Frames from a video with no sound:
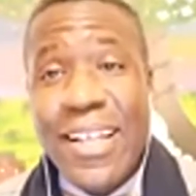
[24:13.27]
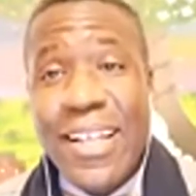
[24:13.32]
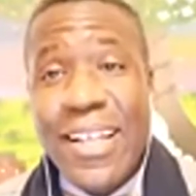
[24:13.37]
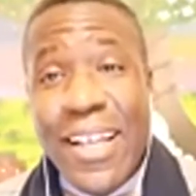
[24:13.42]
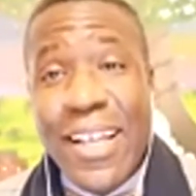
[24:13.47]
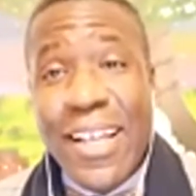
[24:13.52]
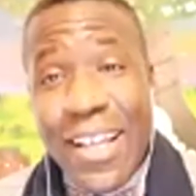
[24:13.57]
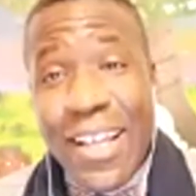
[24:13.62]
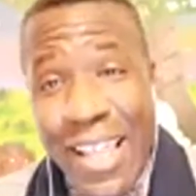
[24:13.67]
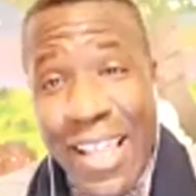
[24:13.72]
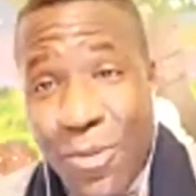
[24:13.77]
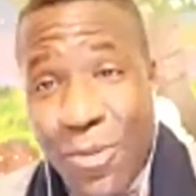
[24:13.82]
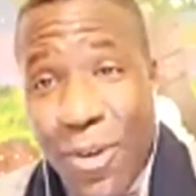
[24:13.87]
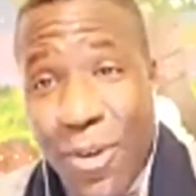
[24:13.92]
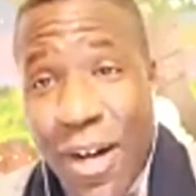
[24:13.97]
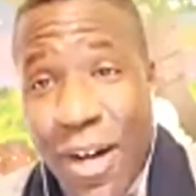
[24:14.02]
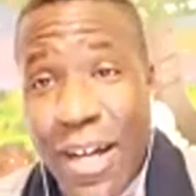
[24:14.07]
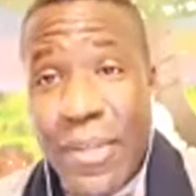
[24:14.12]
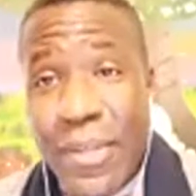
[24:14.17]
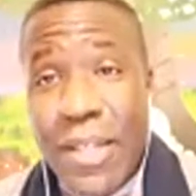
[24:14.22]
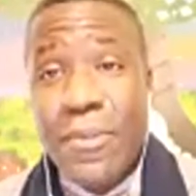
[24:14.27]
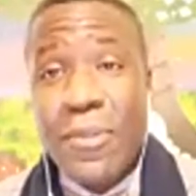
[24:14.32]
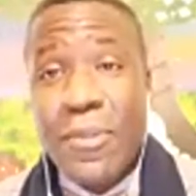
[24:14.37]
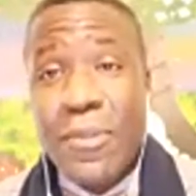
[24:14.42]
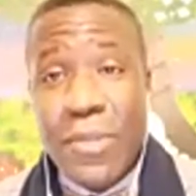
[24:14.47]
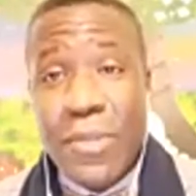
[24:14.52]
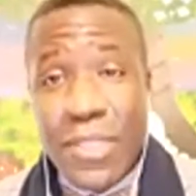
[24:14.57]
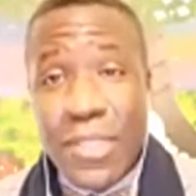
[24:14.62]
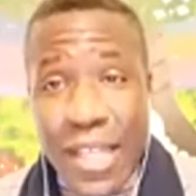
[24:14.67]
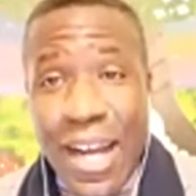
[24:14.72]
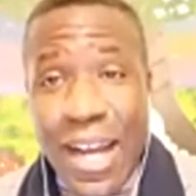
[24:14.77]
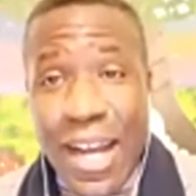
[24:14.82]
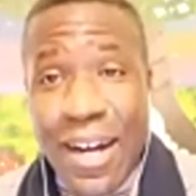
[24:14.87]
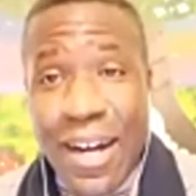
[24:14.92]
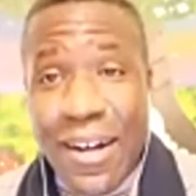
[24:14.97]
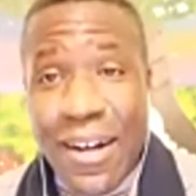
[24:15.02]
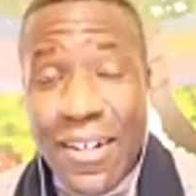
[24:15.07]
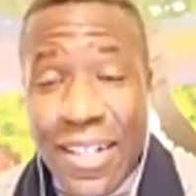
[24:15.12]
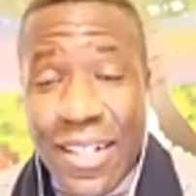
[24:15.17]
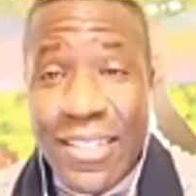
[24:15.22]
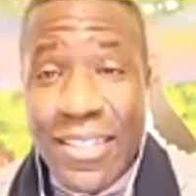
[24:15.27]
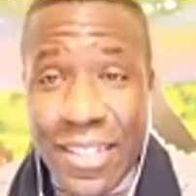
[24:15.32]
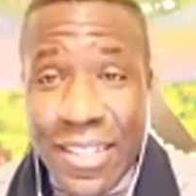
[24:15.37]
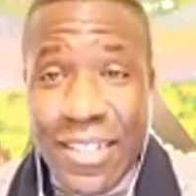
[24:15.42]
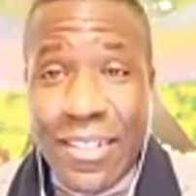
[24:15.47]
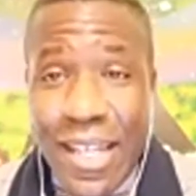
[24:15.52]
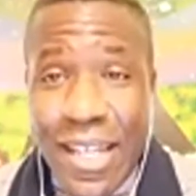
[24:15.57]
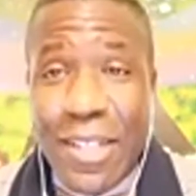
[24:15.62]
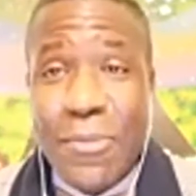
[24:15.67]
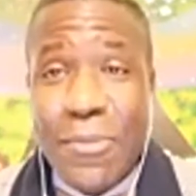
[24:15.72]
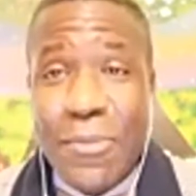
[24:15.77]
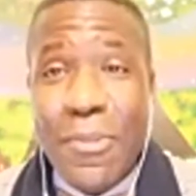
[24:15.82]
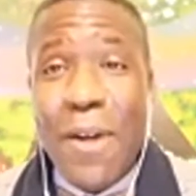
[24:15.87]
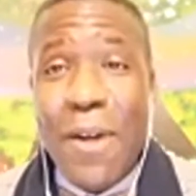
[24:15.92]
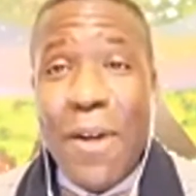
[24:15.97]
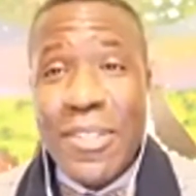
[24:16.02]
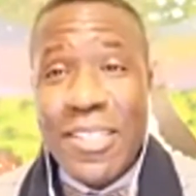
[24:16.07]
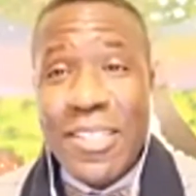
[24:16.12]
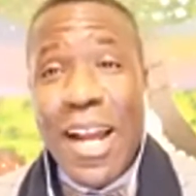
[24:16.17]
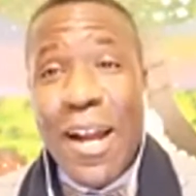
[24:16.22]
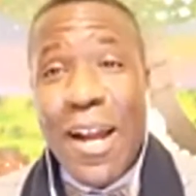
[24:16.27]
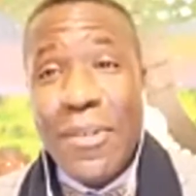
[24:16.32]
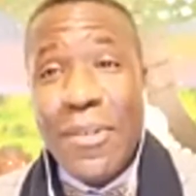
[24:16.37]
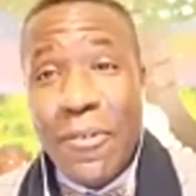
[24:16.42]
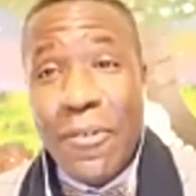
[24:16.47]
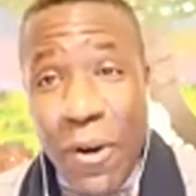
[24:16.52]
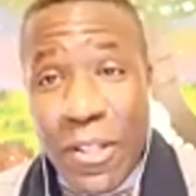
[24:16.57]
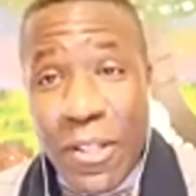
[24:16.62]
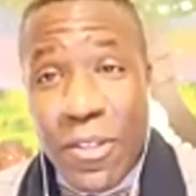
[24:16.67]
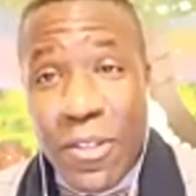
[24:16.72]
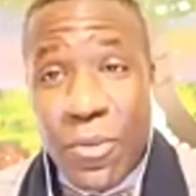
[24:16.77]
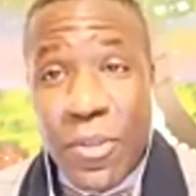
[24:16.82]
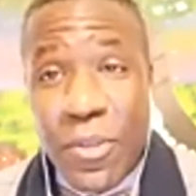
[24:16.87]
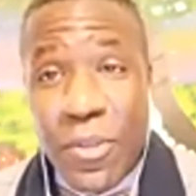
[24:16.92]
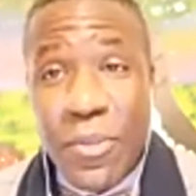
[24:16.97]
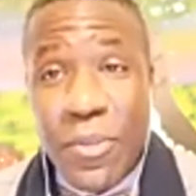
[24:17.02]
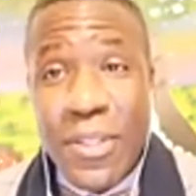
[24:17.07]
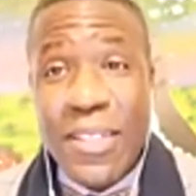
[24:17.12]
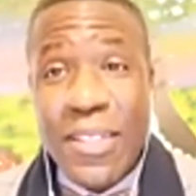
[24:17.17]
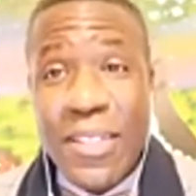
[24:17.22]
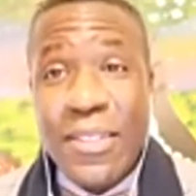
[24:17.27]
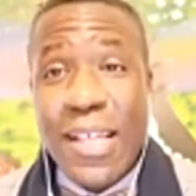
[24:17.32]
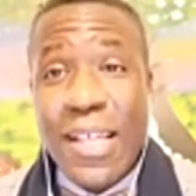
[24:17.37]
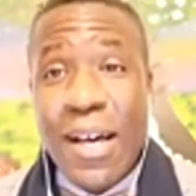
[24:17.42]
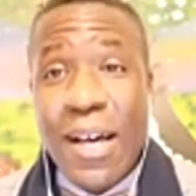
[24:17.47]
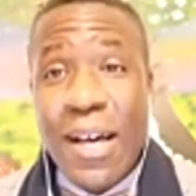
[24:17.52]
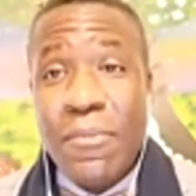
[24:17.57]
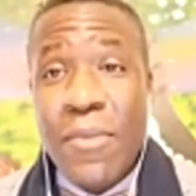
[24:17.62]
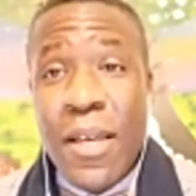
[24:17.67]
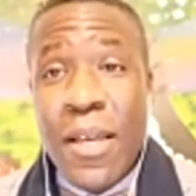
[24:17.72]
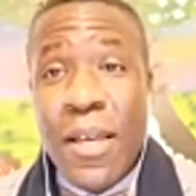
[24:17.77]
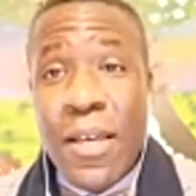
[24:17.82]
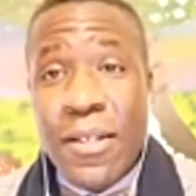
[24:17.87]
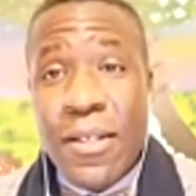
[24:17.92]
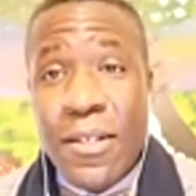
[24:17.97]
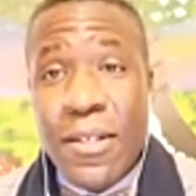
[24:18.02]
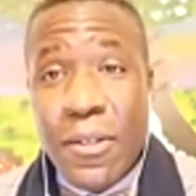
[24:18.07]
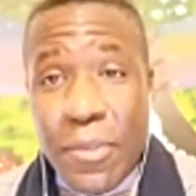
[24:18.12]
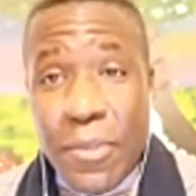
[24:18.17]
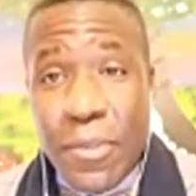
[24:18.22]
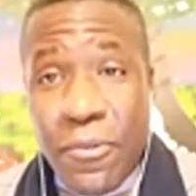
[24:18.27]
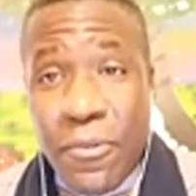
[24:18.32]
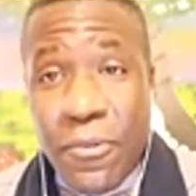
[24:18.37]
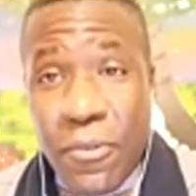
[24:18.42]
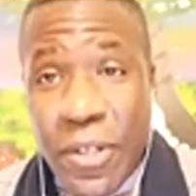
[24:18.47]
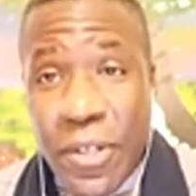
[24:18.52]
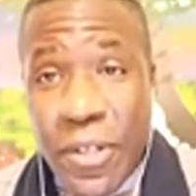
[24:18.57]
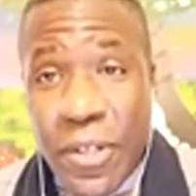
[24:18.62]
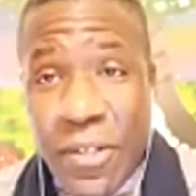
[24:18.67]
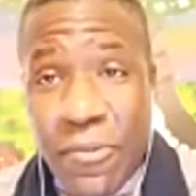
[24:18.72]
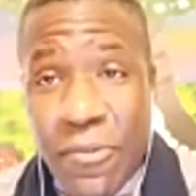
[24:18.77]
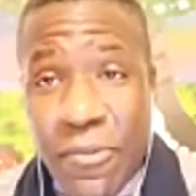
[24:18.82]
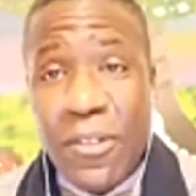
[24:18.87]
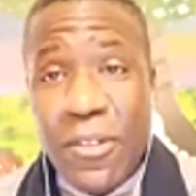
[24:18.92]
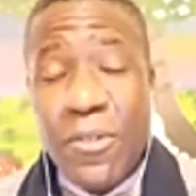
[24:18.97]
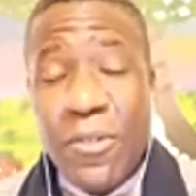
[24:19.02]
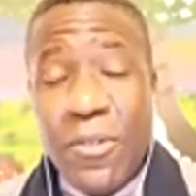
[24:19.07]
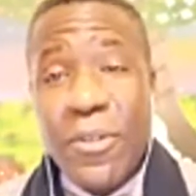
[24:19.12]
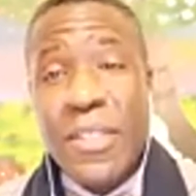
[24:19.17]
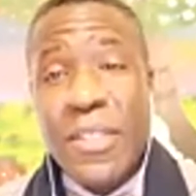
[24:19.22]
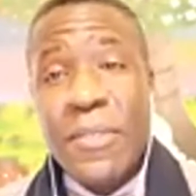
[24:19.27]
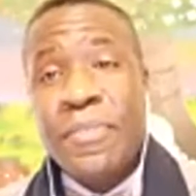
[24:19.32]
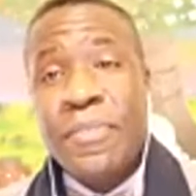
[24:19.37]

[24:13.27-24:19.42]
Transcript: And that's why I'm able to retire. And I did announce my retirement at 43 because I'm going to be free at 43.